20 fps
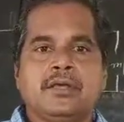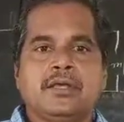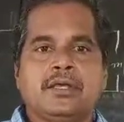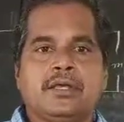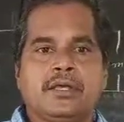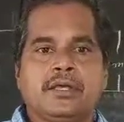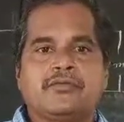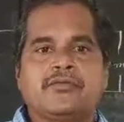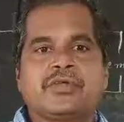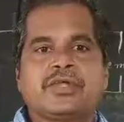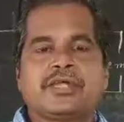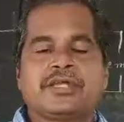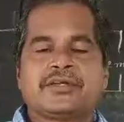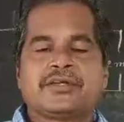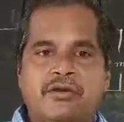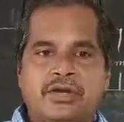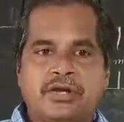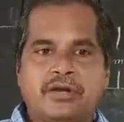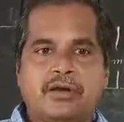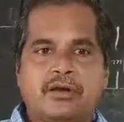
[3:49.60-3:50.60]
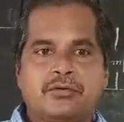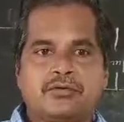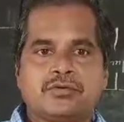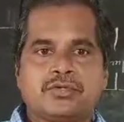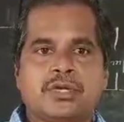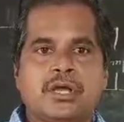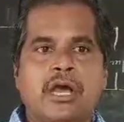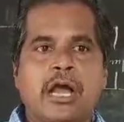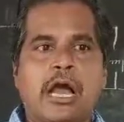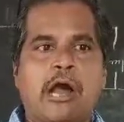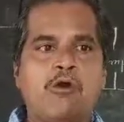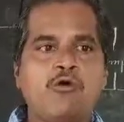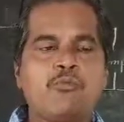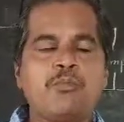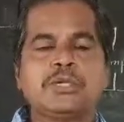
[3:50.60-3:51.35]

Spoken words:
Here we get one doubt. How